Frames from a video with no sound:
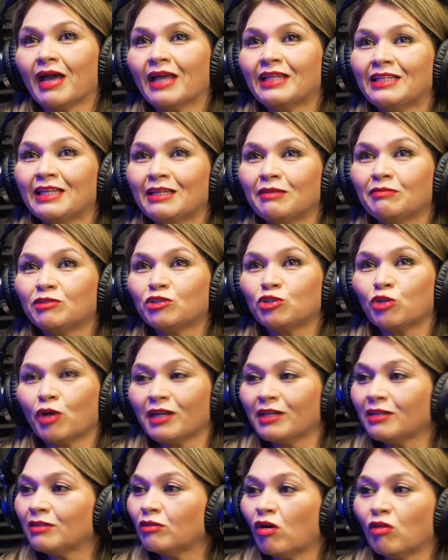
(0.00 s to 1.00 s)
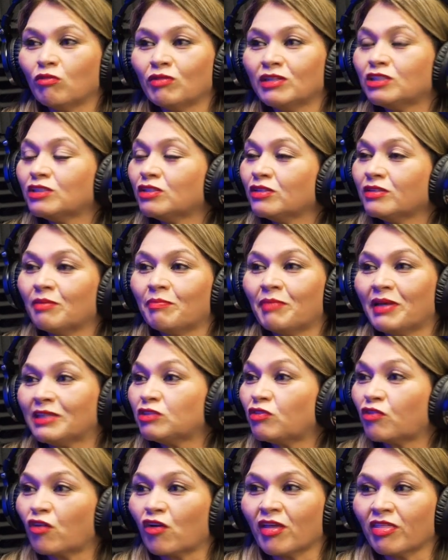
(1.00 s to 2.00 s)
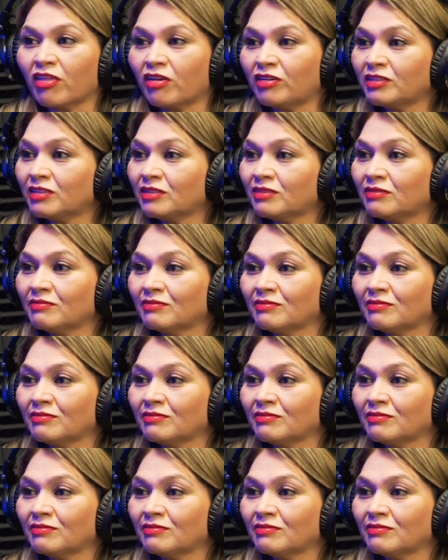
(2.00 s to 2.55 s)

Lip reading: think trying to always do the best for others.